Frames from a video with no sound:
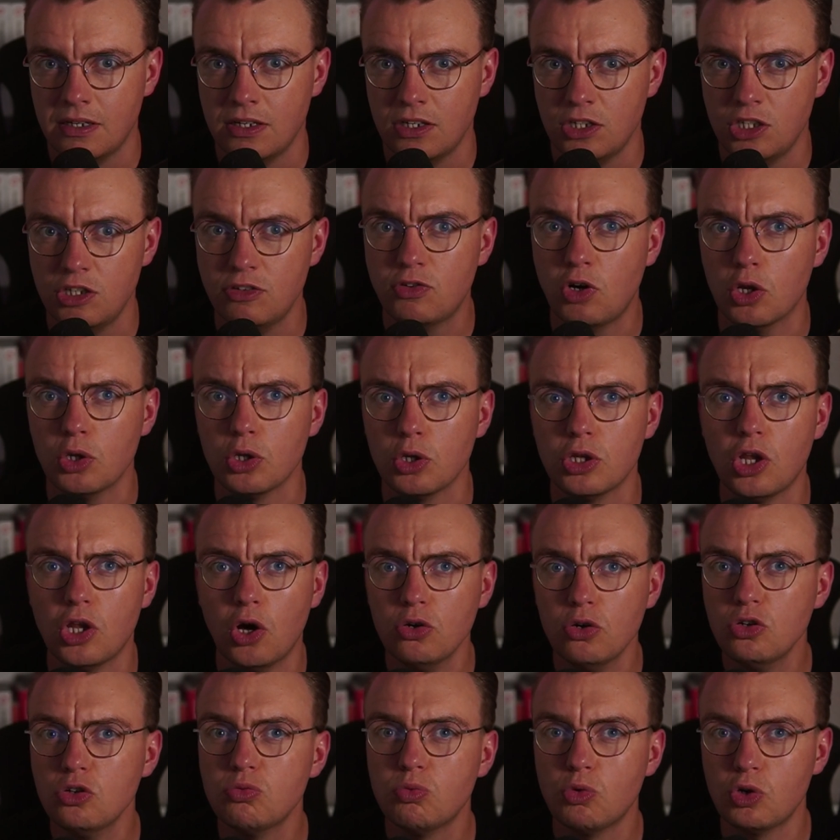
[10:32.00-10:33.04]
You've got
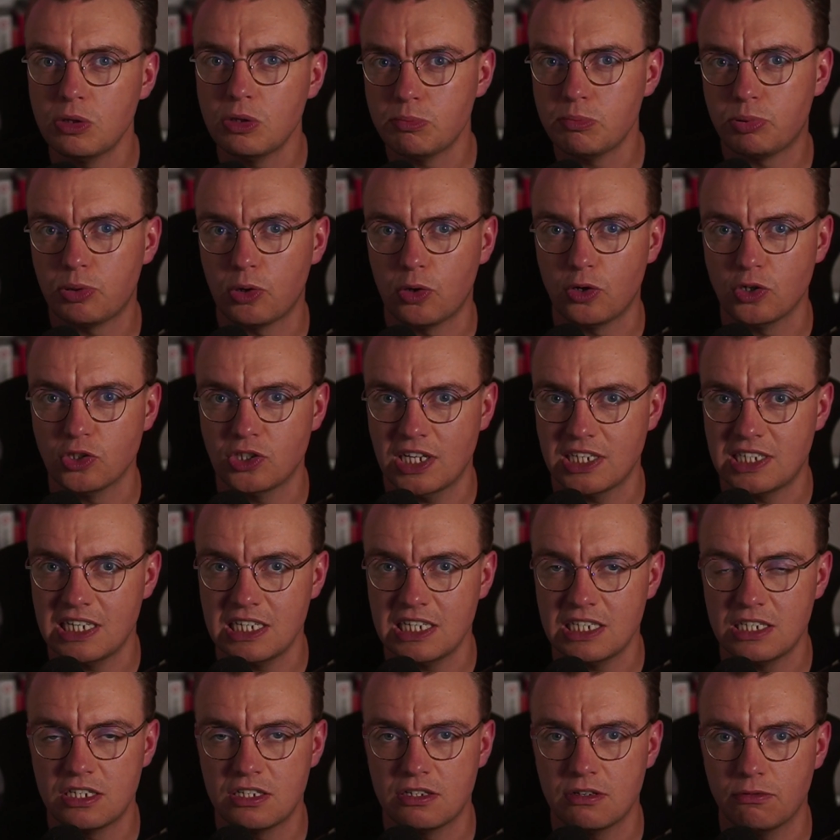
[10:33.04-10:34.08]
long running
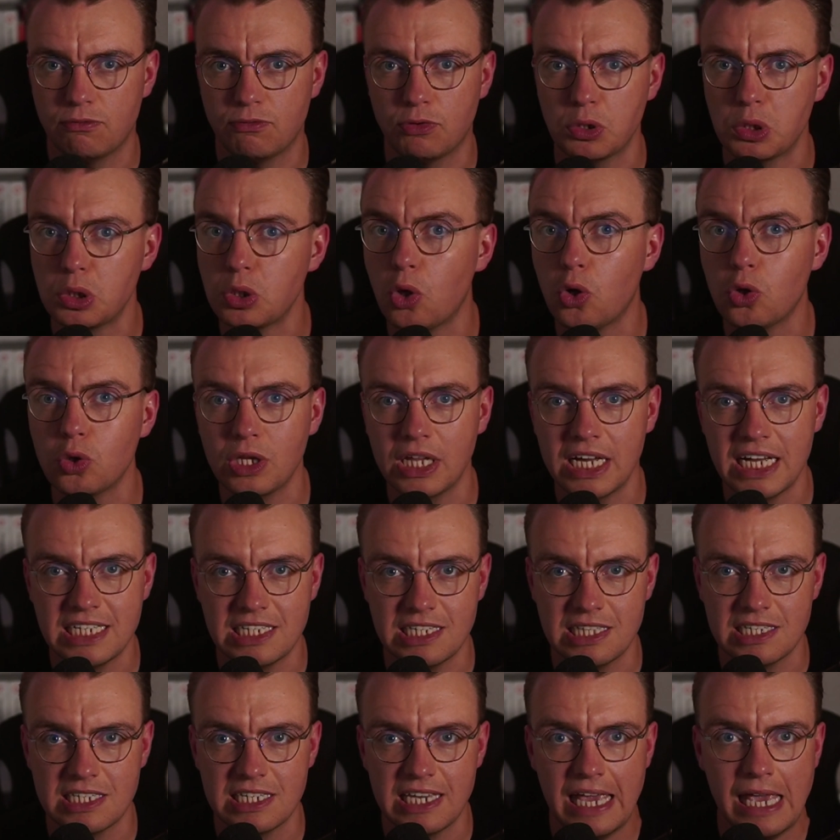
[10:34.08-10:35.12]
processes for low
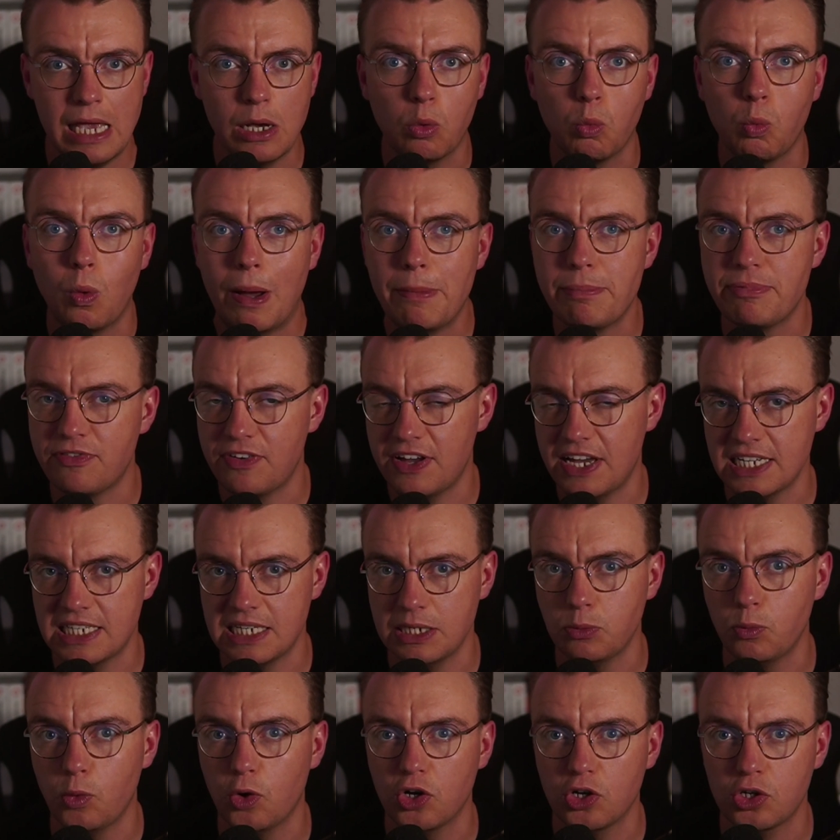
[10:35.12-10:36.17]
latency web
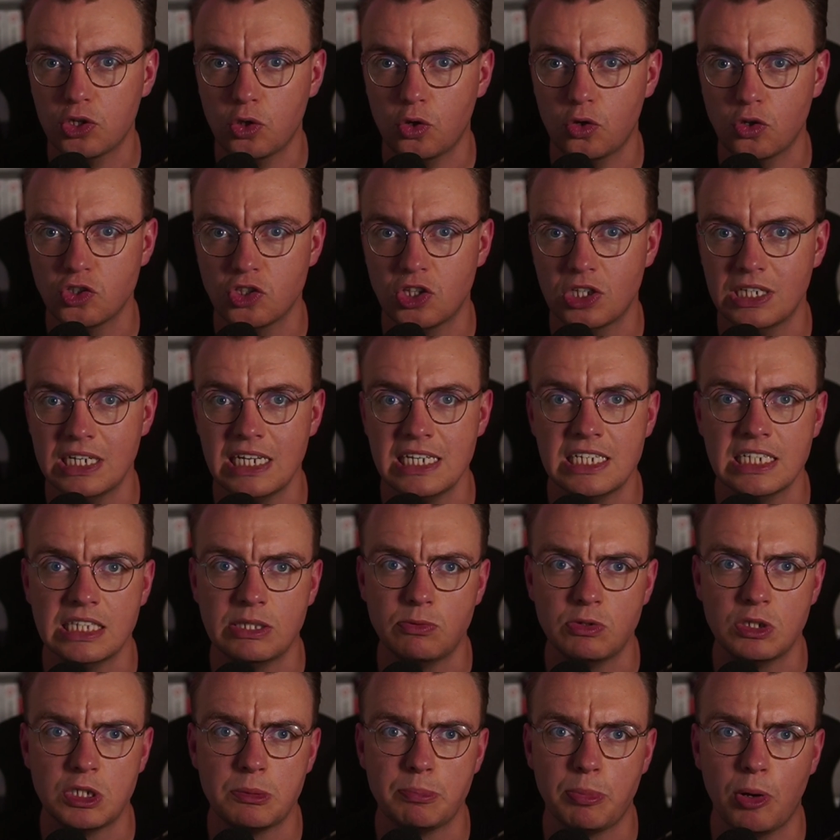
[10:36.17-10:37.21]
facing workloads that need to
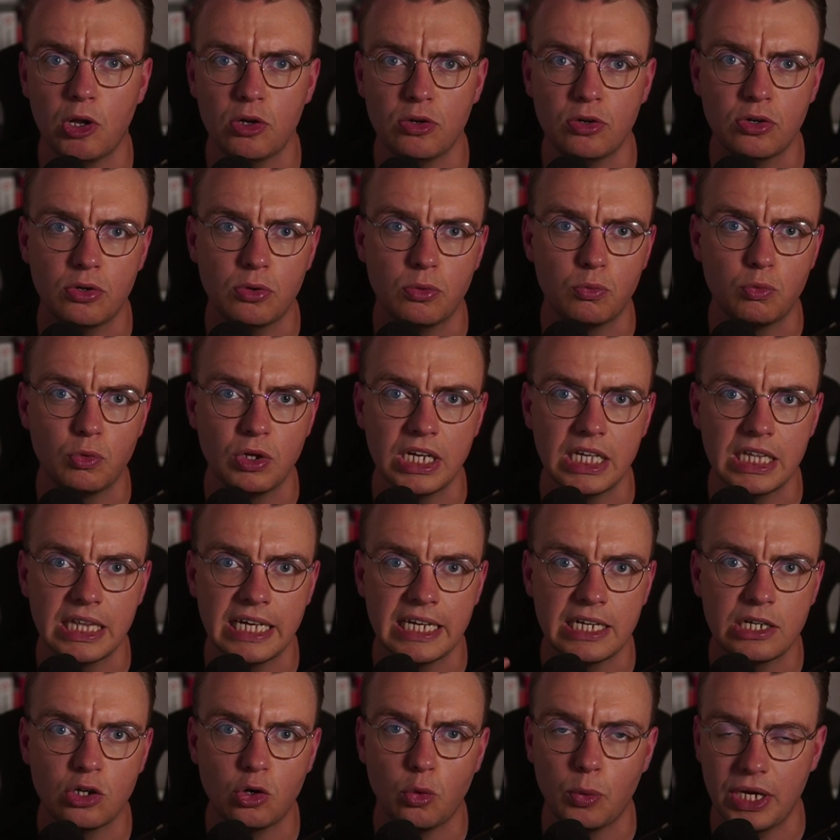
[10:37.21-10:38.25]
respond
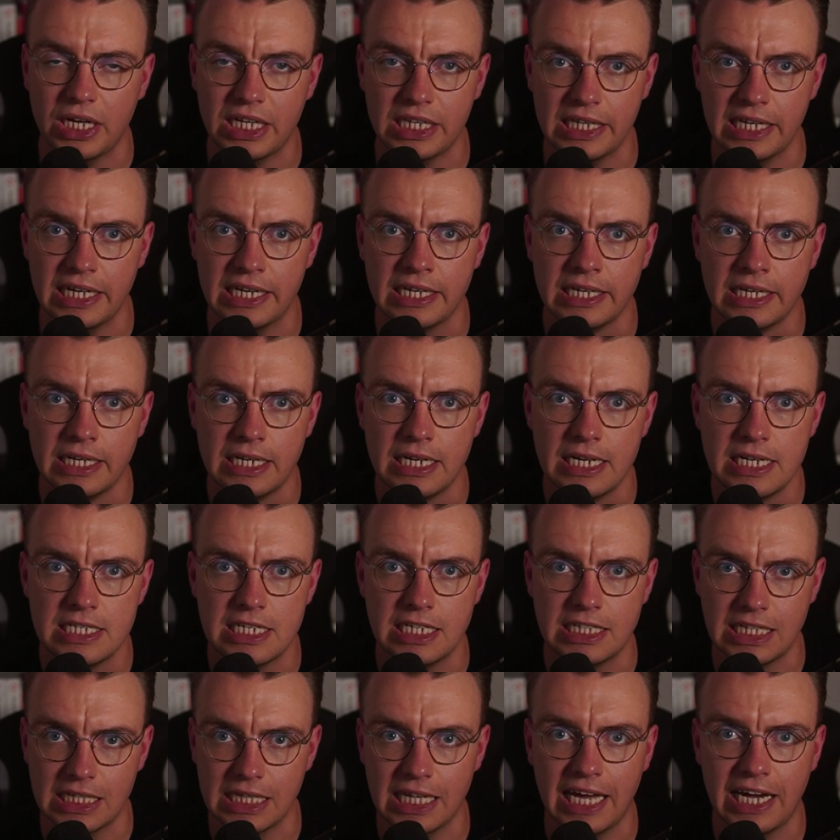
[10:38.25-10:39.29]
really quickly to
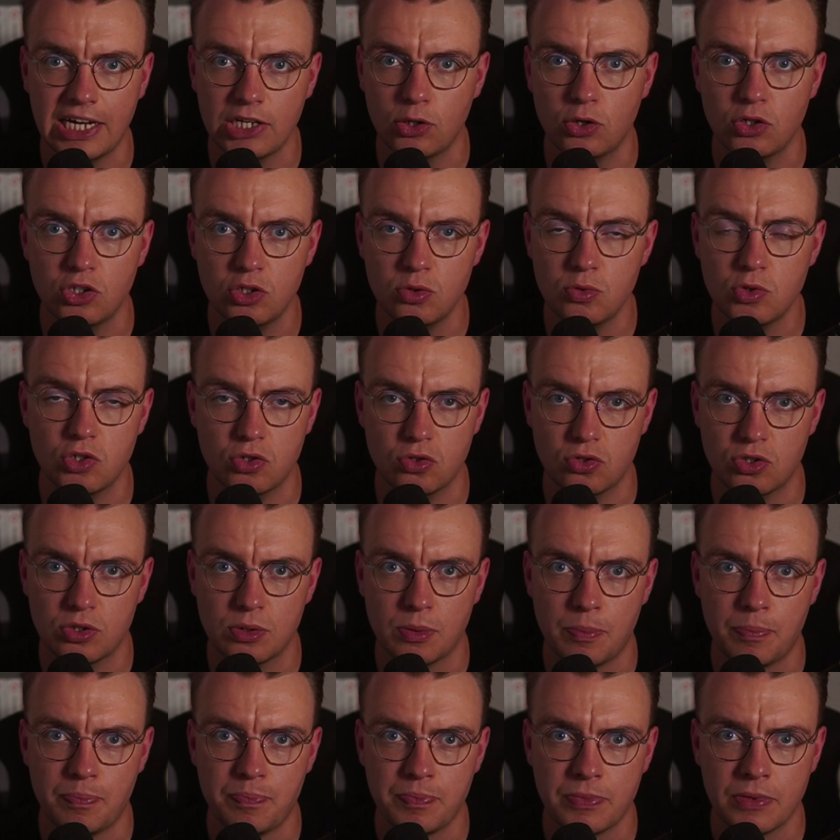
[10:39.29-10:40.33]
delight your users.
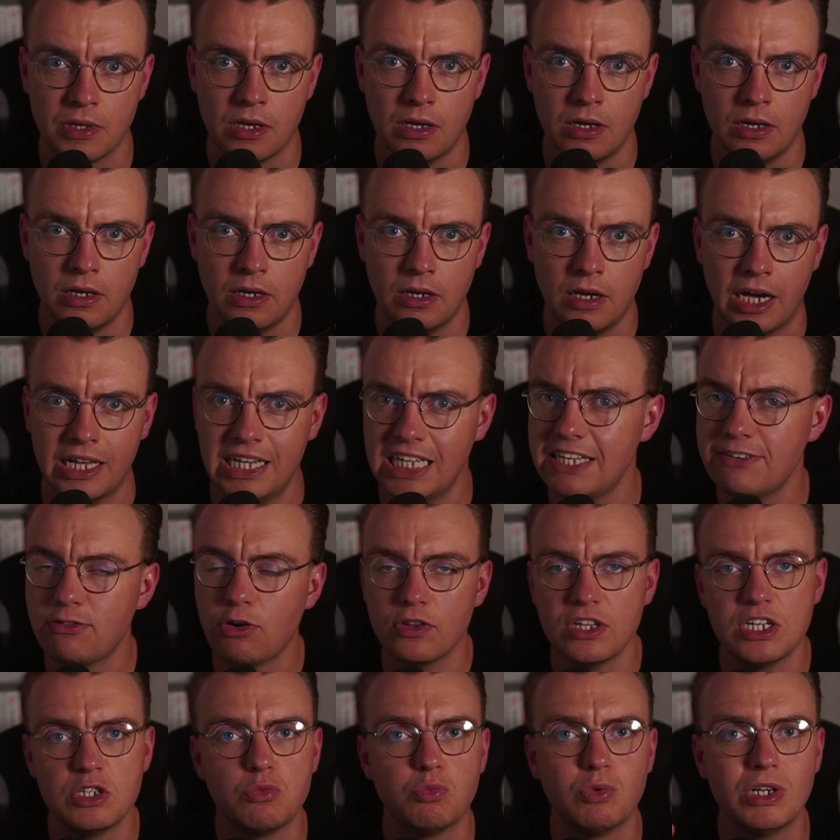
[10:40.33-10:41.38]
And then you've
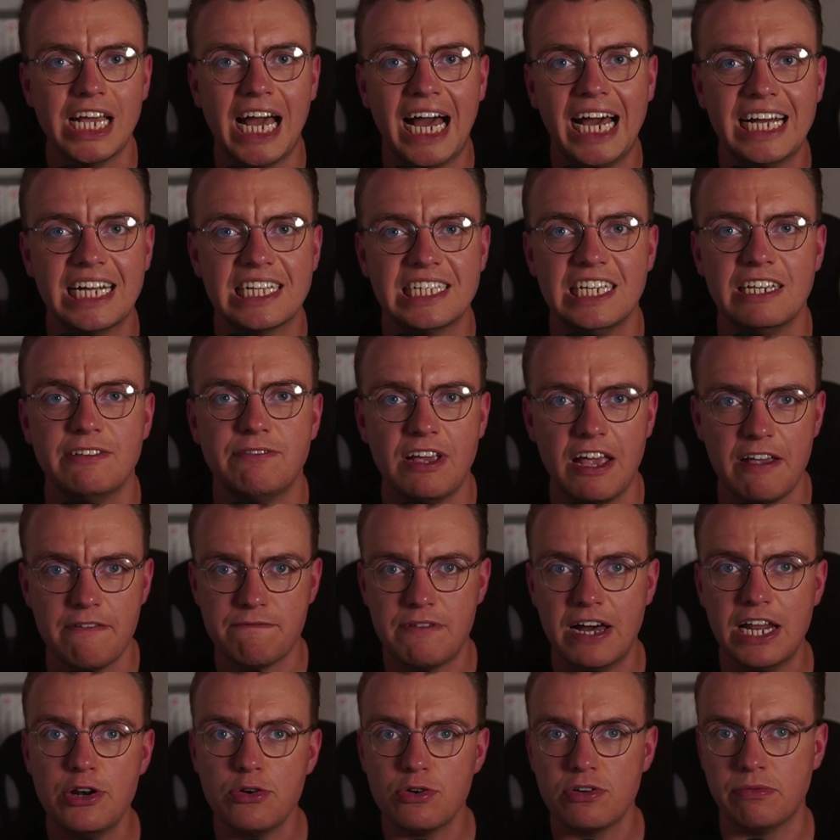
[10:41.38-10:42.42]
got these reactive
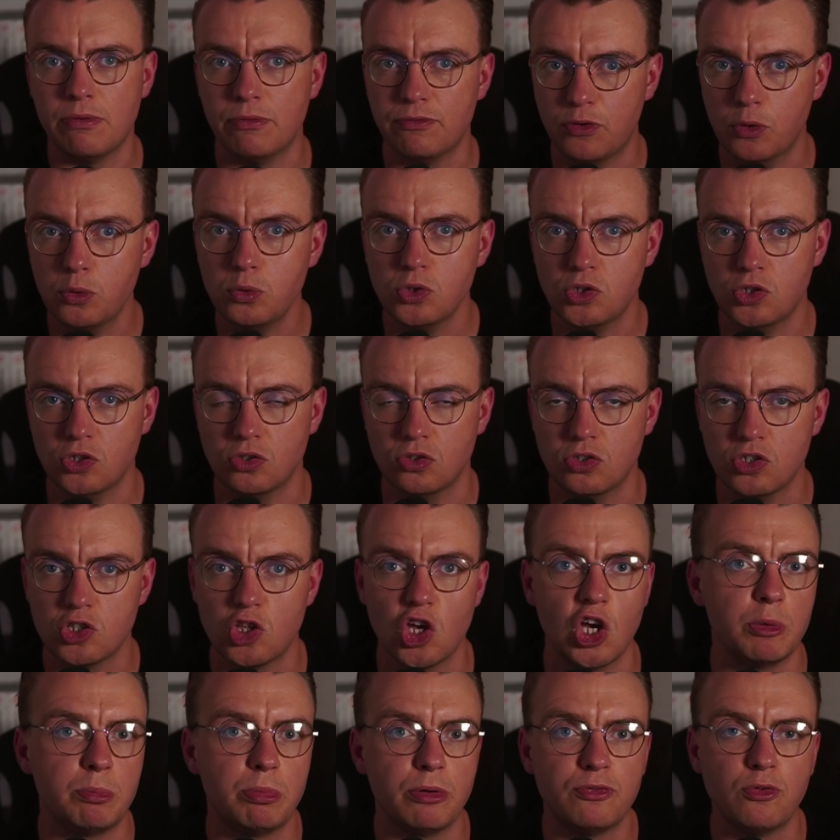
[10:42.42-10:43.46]
event driven functions
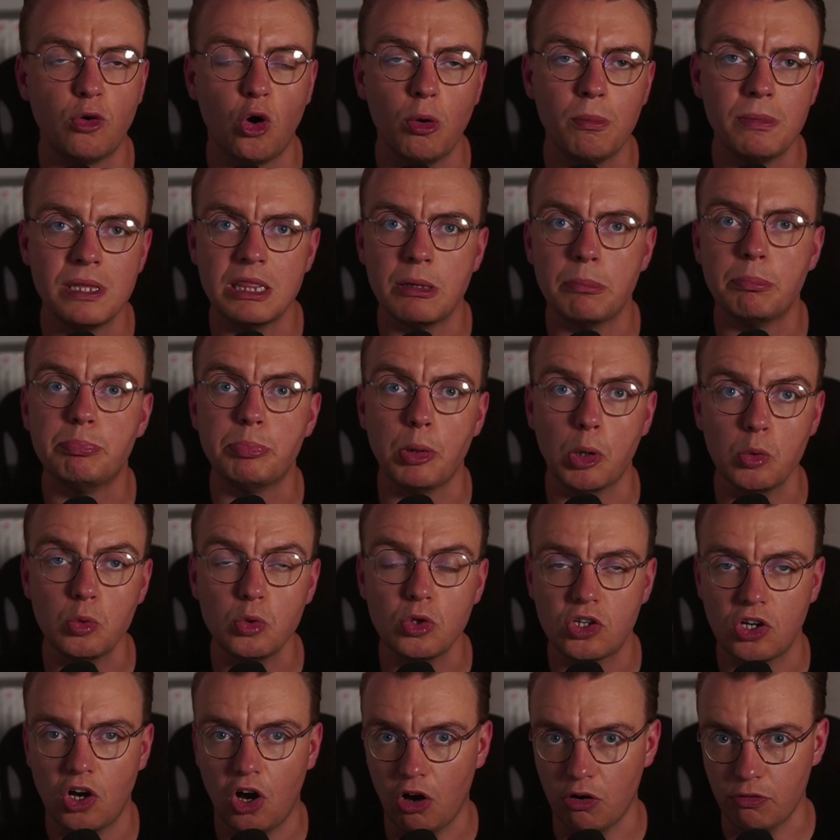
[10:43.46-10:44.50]
that are performing the
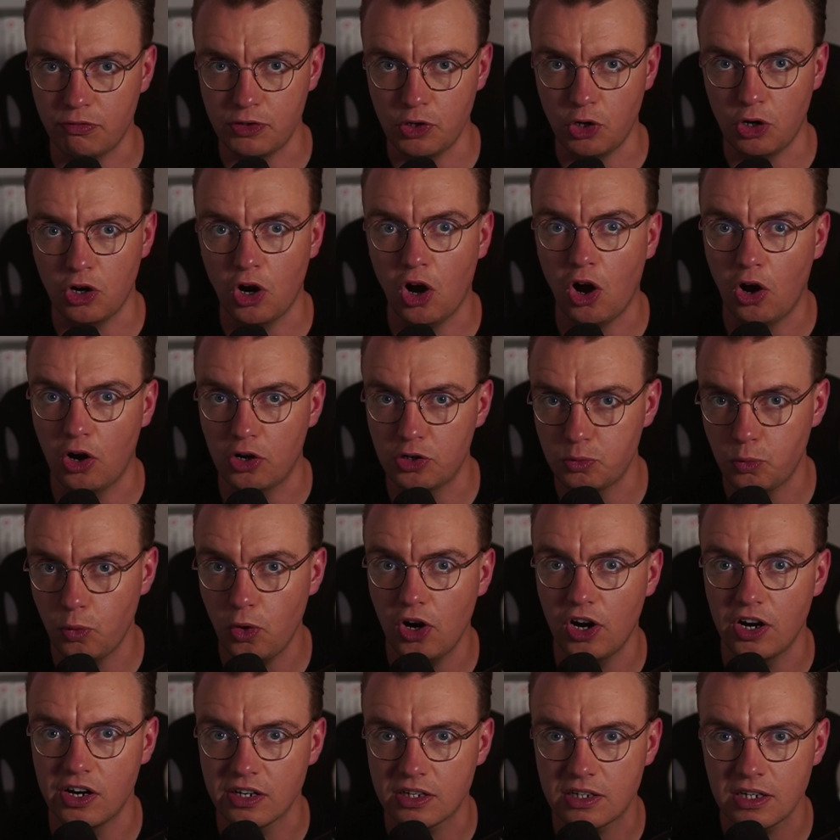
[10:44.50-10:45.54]
bulk of your hard
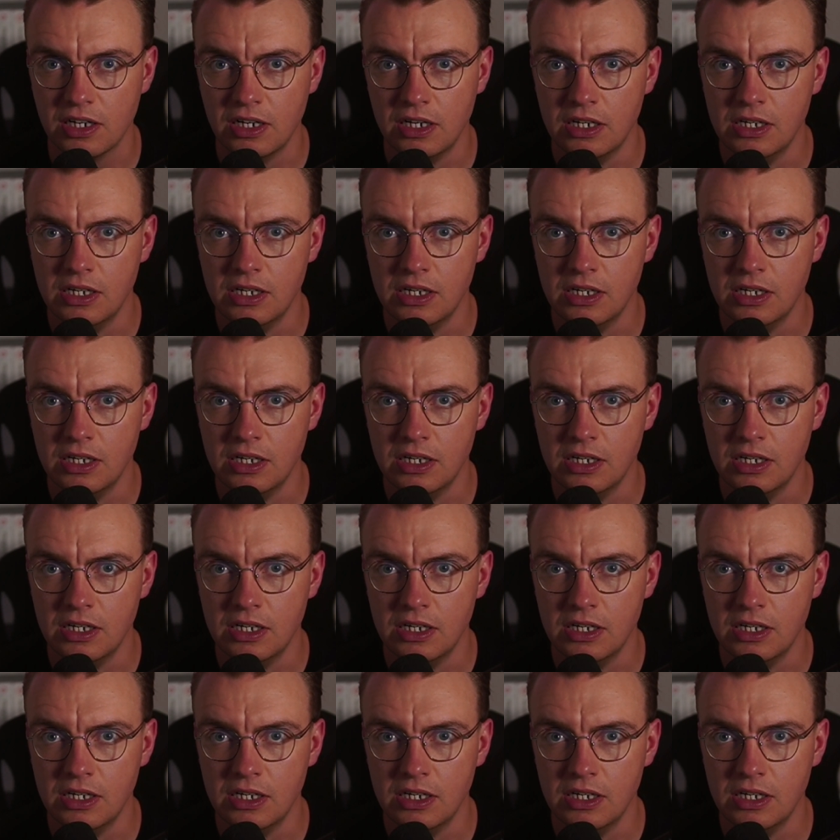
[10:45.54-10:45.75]
work,